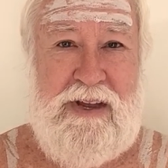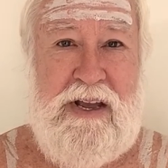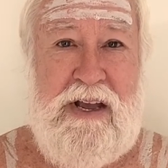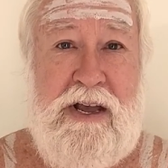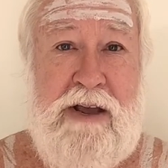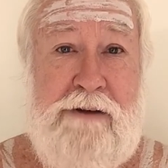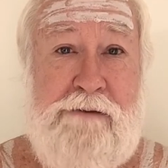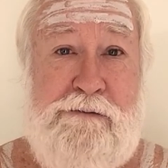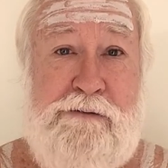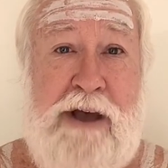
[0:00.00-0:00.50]

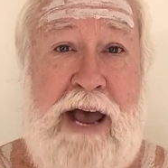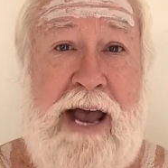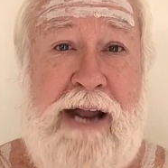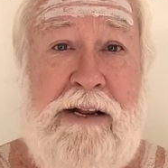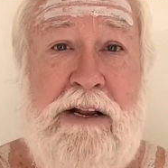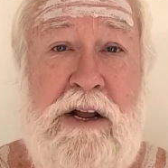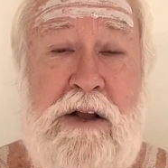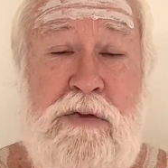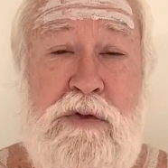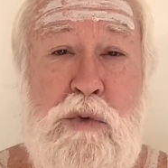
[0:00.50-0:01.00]
In
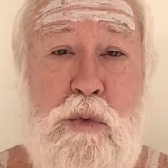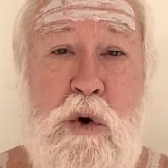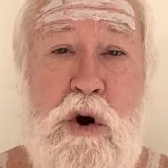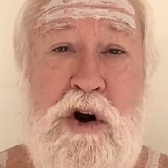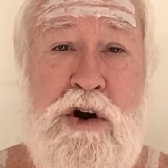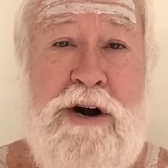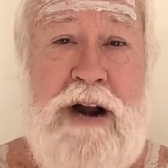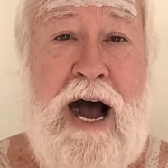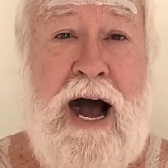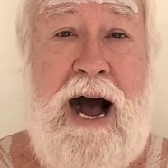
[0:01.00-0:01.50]
fact, the
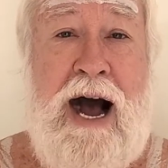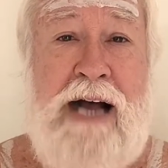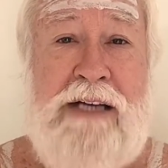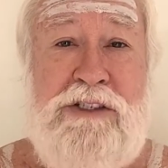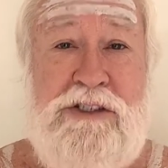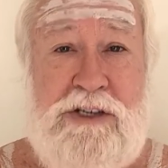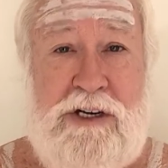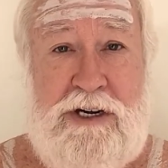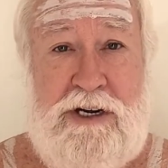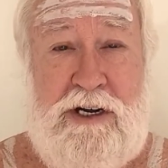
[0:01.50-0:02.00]
word
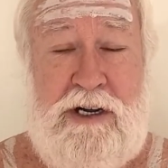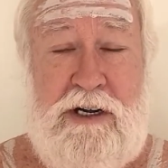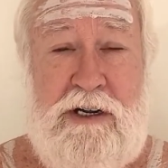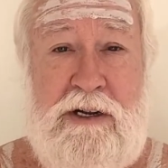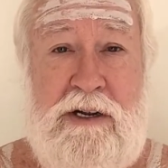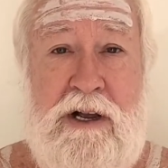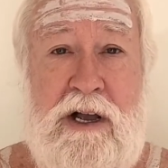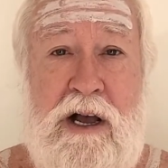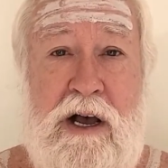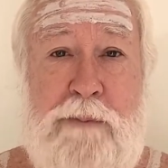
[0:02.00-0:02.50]
asana
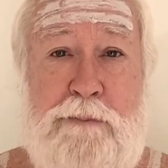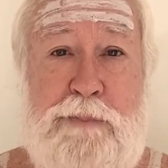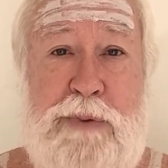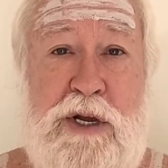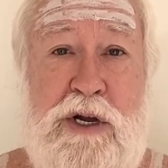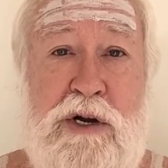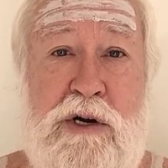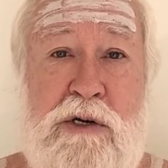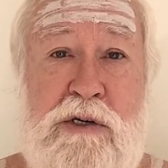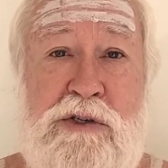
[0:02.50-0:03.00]

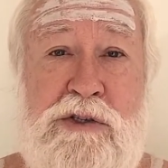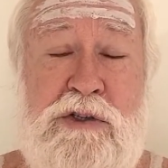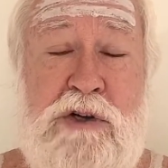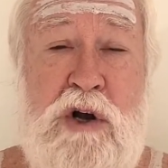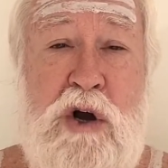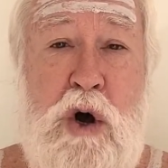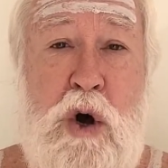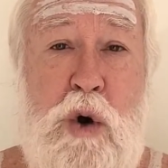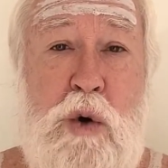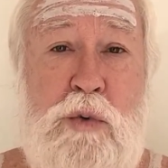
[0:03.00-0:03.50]
appears
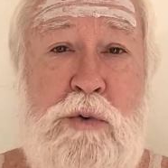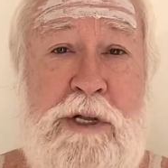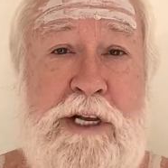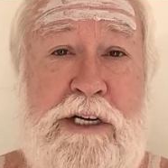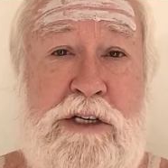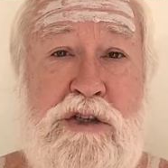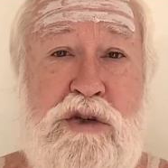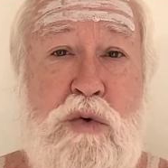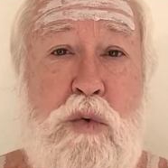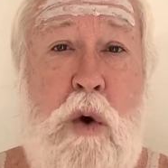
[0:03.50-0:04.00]

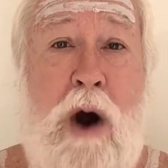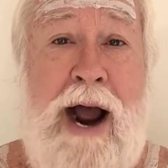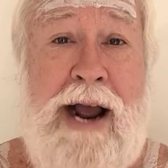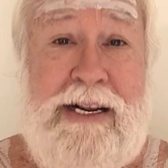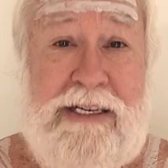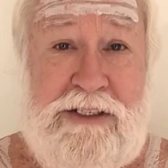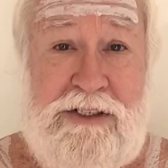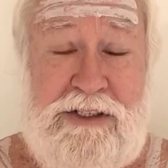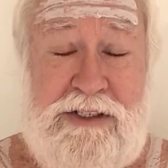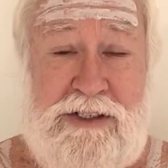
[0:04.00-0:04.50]
only
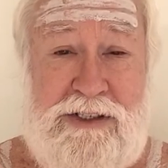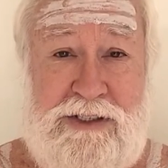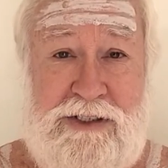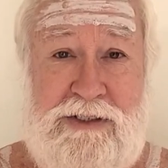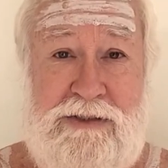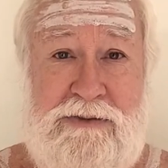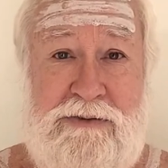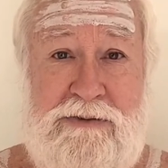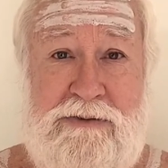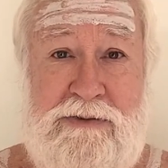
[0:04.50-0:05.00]
twice
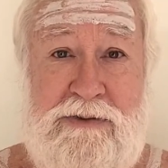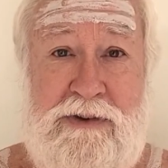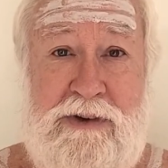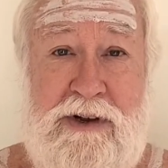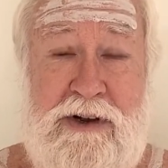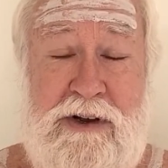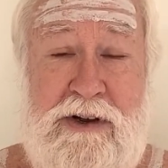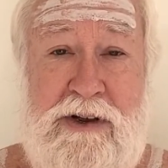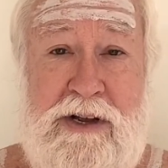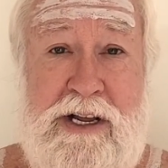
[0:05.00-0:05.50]

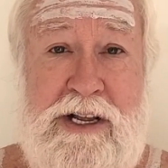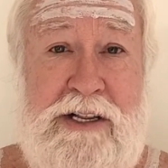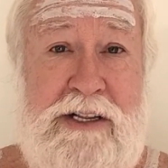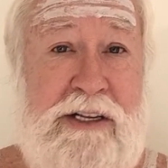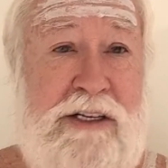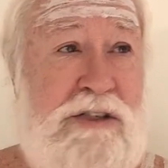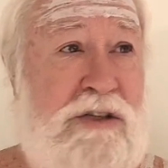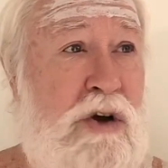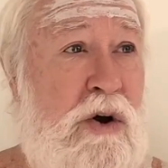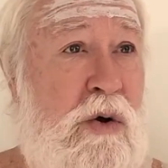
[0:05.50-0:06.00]
in
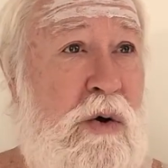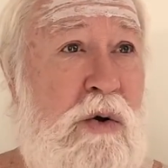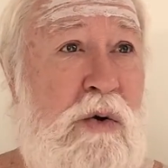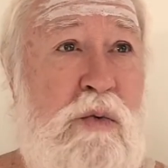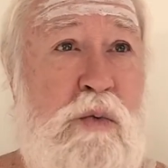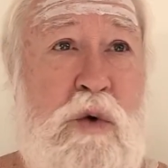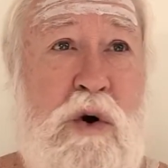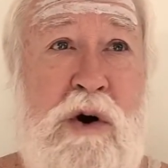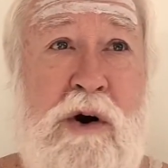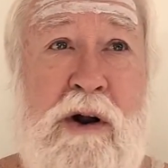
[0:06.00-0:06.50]
this whole
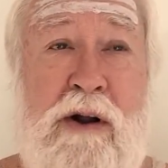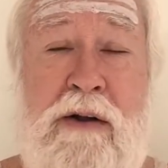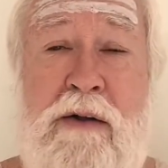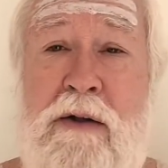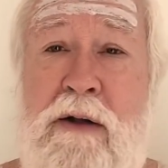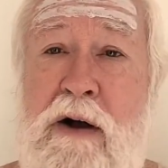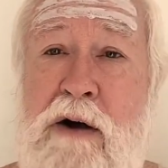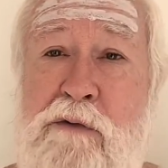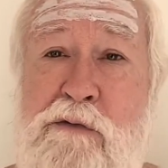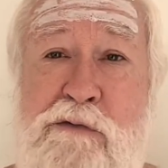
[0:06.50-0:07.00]
work
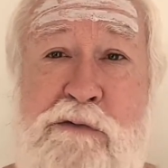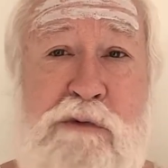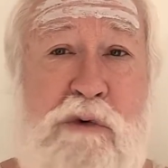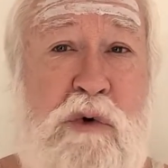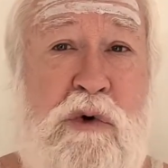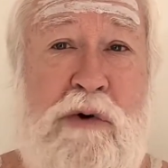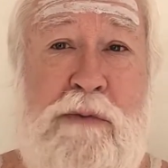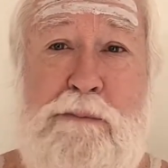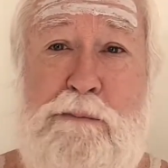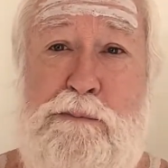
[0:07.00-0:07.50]
of
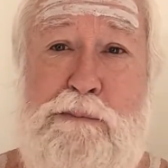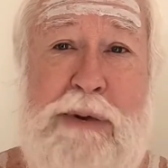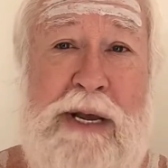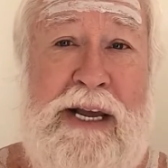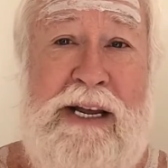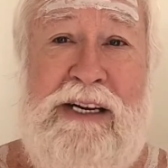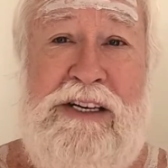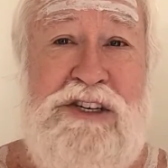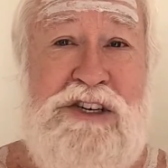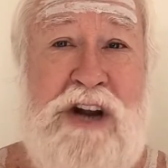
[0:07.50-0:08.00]
four
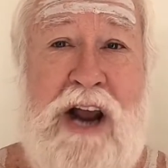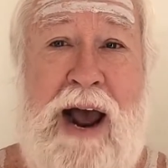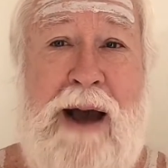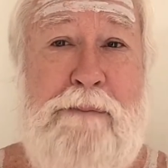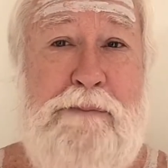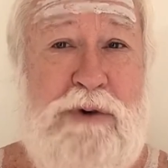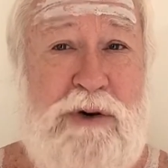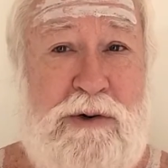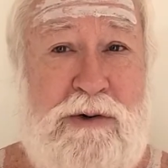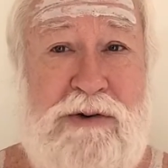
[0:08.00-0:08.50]
big
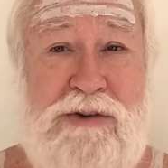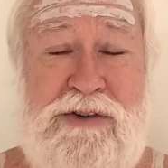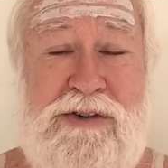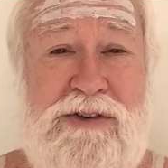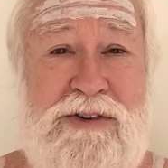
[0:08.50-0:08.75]
chapters,